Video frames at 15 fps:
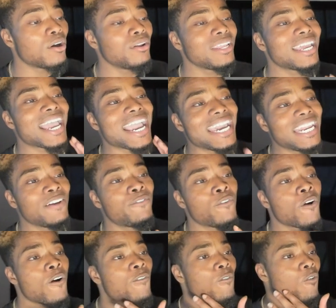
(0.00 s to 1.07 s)
only at
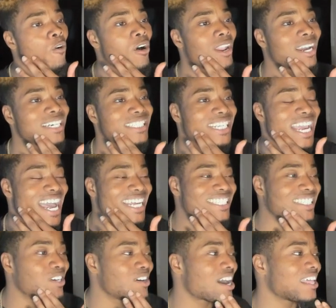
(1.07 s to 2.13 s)
84 overall. Like I said, I
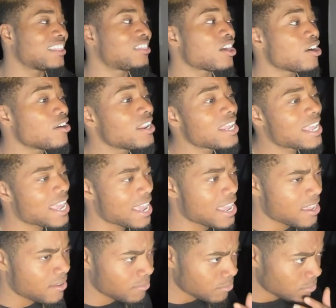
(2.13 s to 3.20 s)
still got
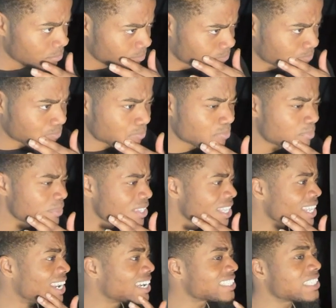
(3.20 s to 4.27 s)
30K.
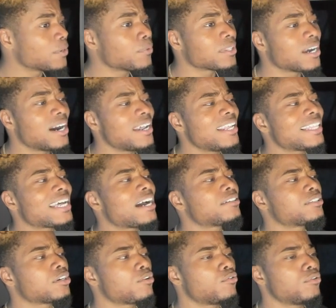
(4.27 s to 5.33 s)
Like I said, with
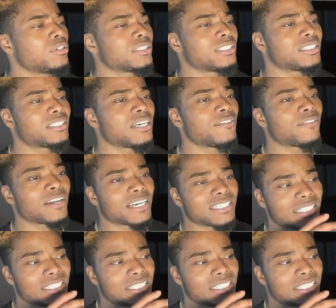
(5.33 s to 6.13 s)
100,000 coins and stuff. Like I